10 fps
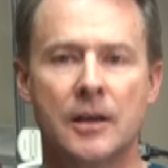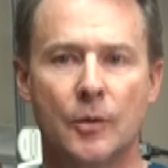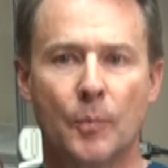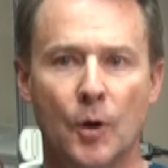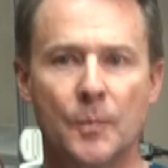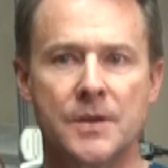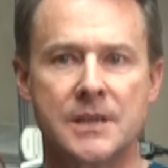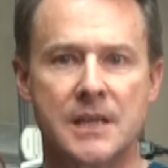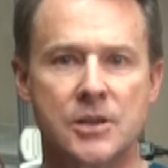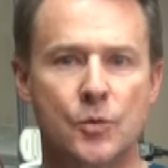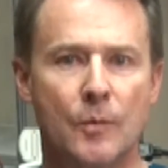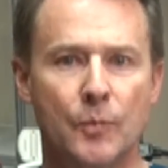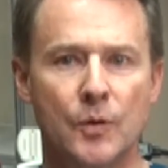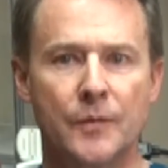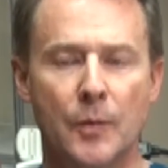The purpose is to
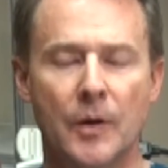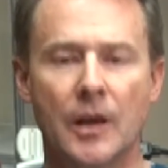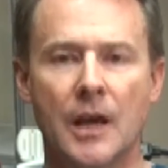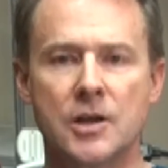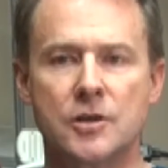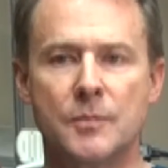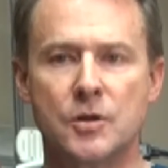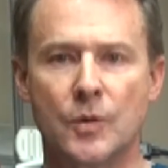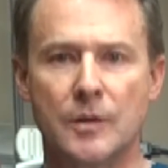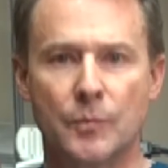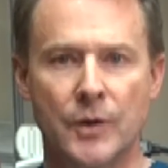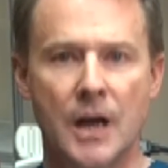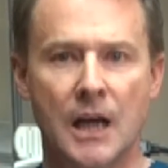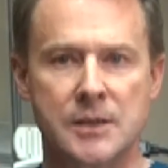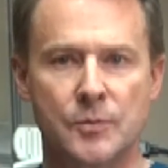improve communication between
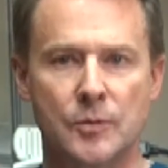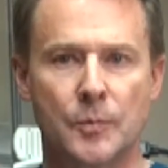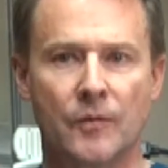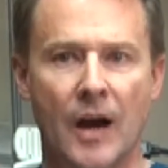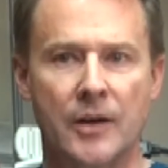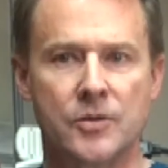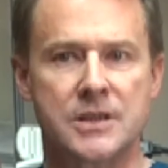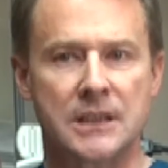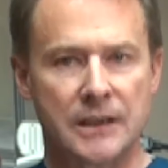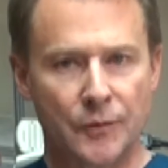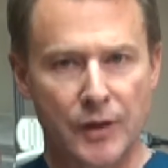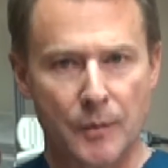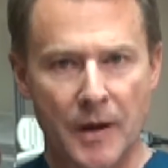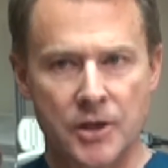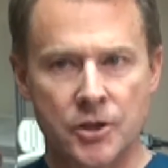pre-hospital providers delivering
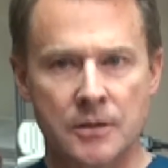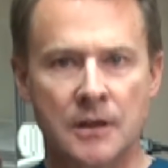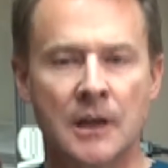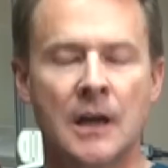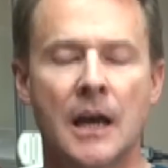the patient